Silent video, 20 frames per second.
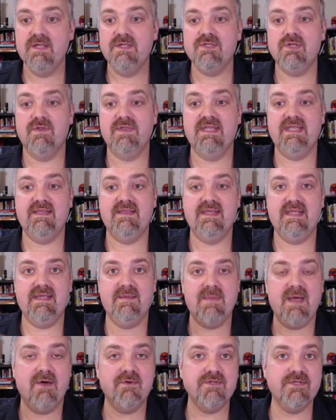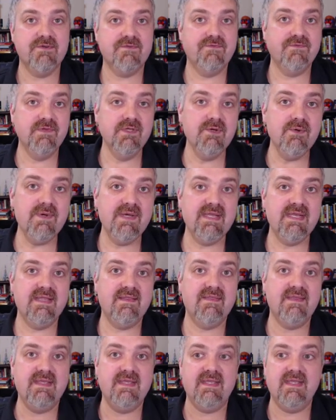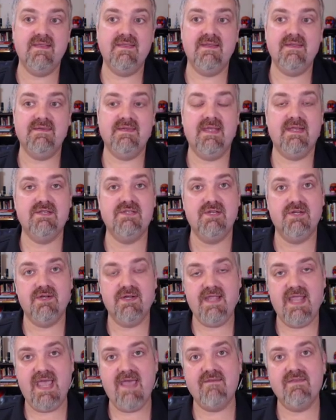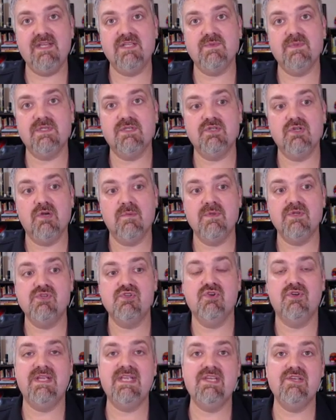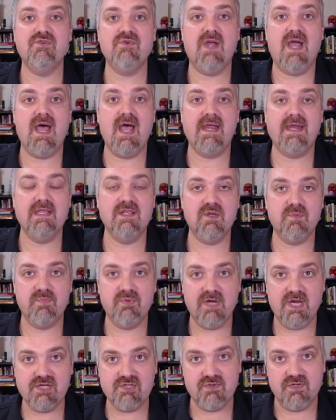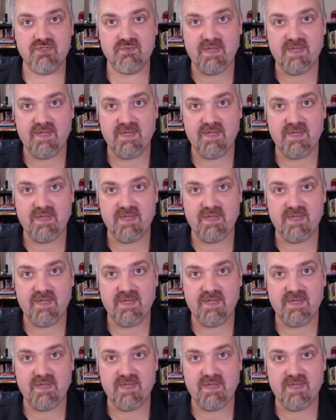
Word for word: So the, the amount of fluid in the in this anterior cavity is what determines your intraocular pressure.